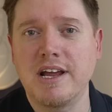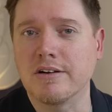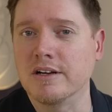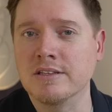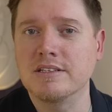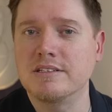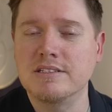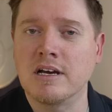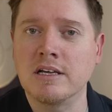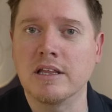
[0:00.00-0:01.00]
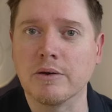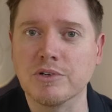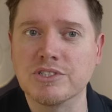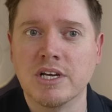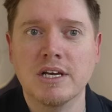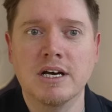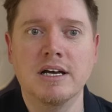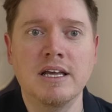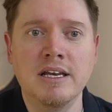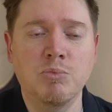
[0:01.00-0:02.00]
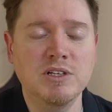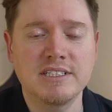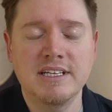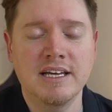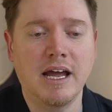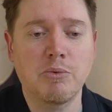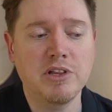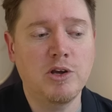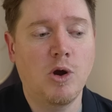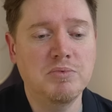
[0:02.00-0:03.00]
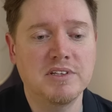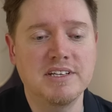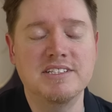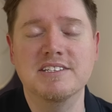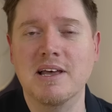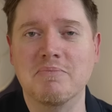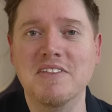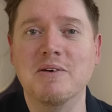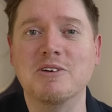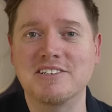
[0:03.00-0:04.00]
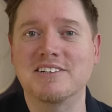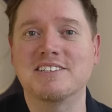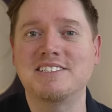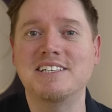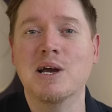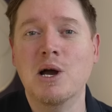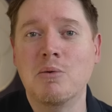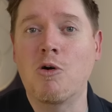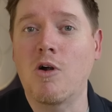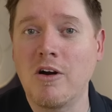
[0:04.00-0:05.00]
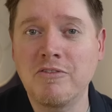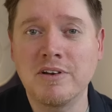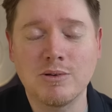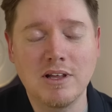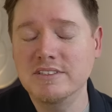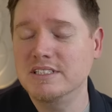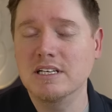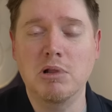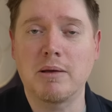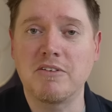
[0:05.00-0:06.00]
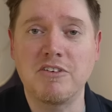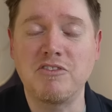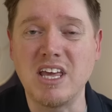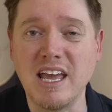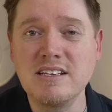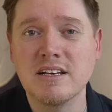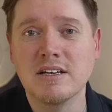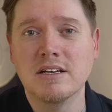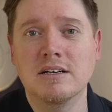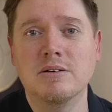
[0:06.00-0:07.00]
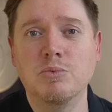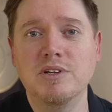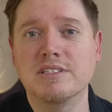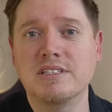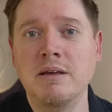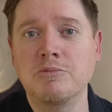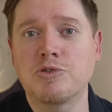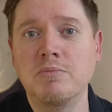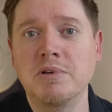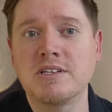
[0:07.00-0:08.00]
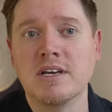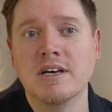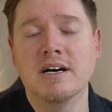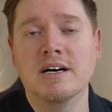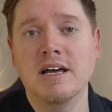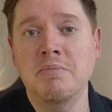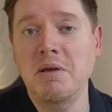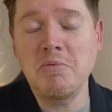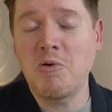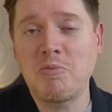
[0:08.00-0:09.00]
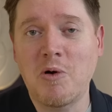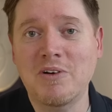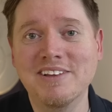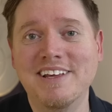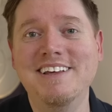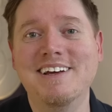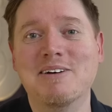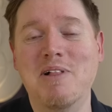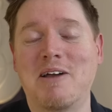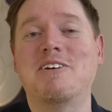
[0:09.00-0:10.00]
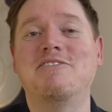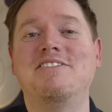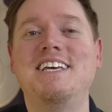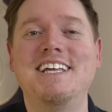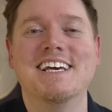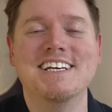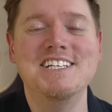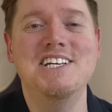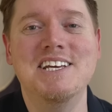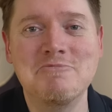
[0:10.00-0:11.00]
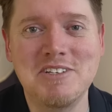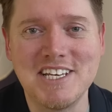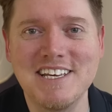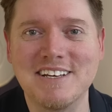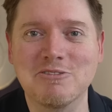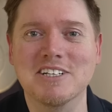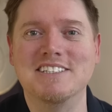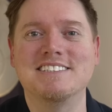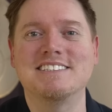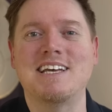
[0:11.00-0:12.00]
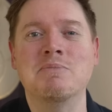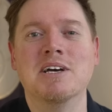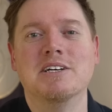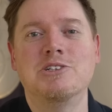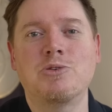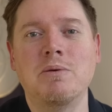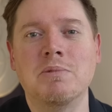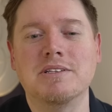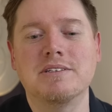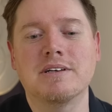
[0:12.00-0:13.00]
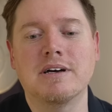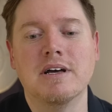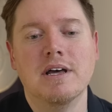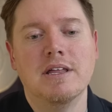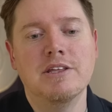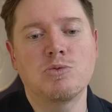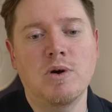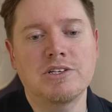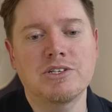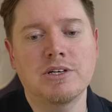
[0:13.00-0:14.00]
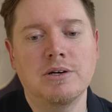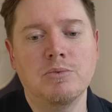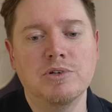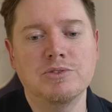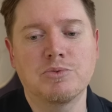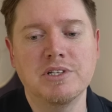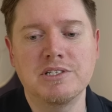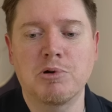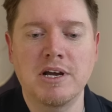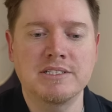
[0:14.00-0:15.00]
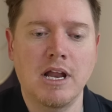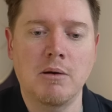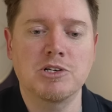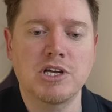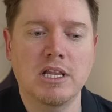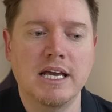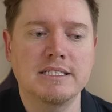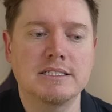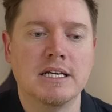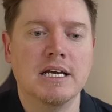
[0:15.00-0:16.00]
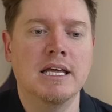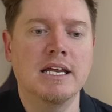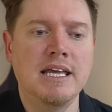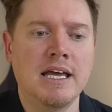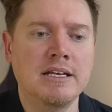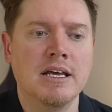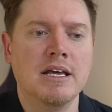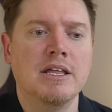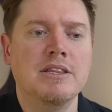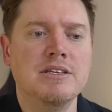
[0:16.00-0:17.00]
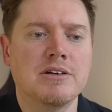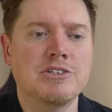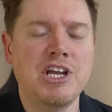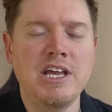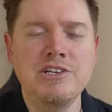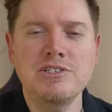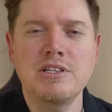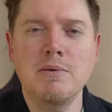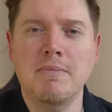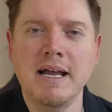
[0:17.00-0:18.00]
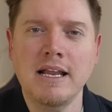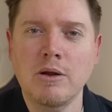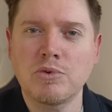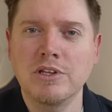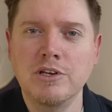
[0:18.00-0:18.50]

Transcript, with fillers: air in this design language. And once again, I really hope that this is something that we start to see more often. I would love to see a Black Bay 58 with the same treatment, and maybe more importantly, a Black Bay 58 GMT with the same treatment. This watch was really surprising in how much I liked it. And again, these are changes that you might not really